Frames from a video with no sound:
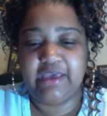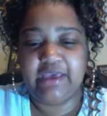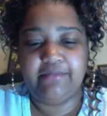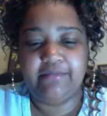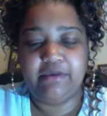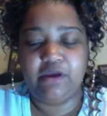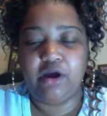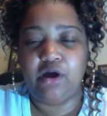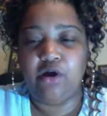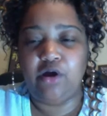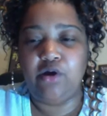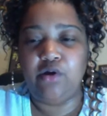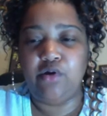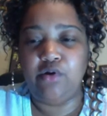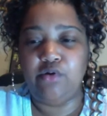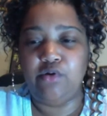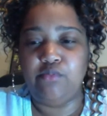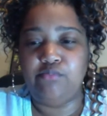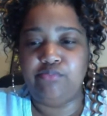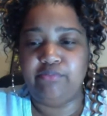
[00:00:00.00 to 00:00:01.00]
me a
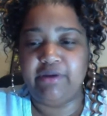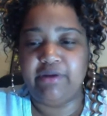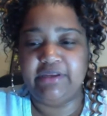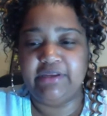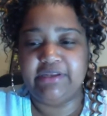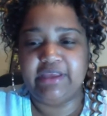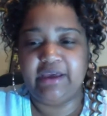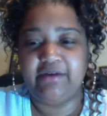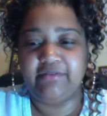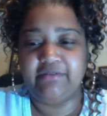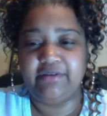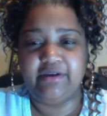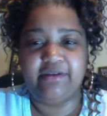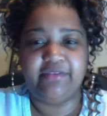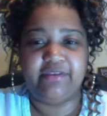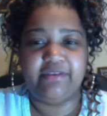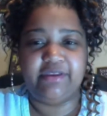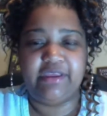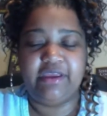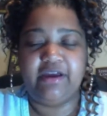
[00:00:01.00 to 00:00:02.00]
whole breakdown the
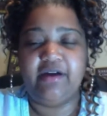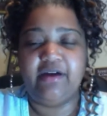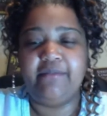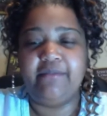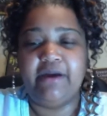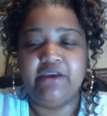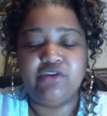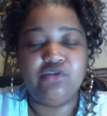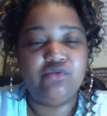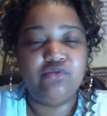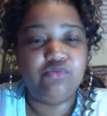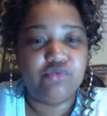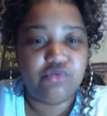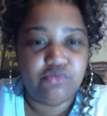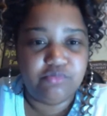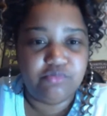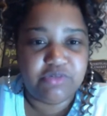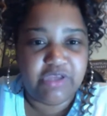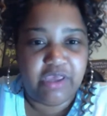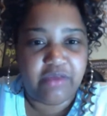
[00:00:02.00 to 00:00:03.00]
other day of my
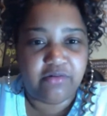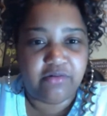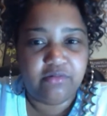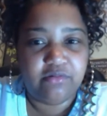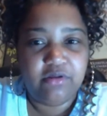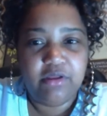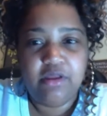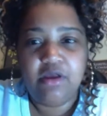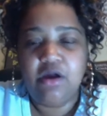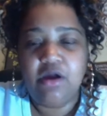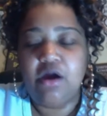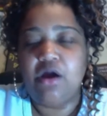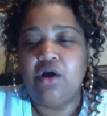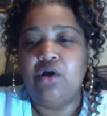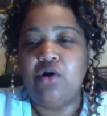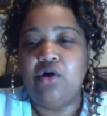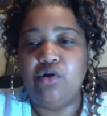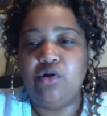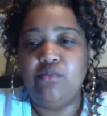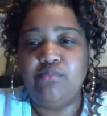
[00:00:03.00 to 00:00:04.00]
YouTube channel. Now